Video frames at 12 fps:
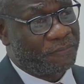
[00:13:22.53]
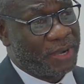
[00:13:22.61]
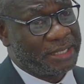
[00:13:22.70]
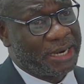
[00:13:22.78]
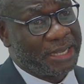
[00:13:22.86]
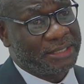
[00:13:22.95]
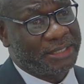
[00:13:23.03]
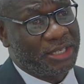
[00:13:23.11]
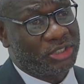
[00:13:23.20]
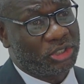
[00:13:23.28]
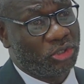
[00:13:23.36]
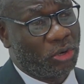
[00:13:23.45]

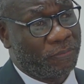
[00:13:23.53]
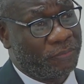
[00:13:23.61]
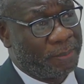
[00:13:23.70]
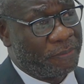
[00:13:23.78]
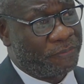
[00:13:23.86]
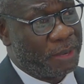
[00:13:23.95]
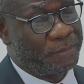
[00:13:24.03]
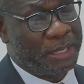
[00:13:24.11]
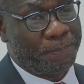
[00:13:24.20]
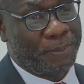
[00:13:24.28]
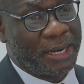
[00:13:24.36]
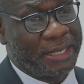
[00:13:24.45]
finalization of a
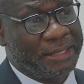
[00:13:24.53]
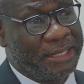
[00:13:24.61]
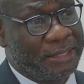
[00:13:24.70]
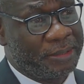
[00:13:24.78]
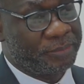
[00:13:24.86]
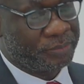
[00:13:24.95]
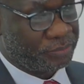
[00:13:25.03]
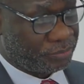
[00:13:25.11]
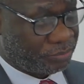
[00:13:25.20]
family planning